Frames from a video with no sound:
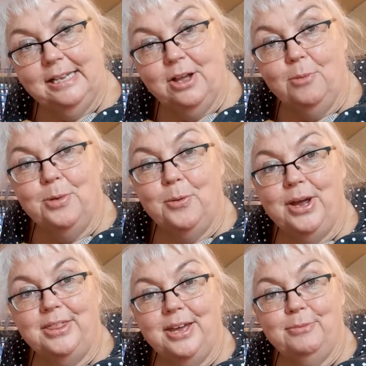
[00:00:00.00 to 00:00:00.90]
on my
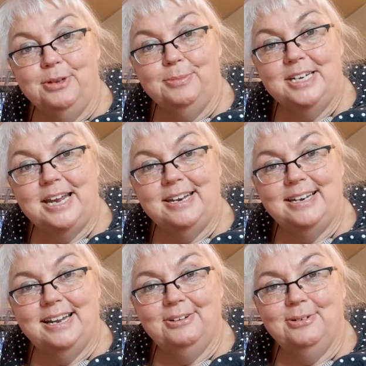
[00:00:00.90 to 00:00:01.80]
way there with my dad
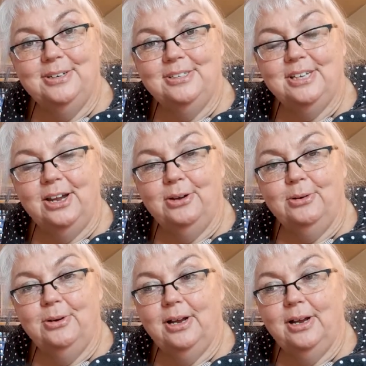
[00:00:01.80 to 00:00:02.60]
now. So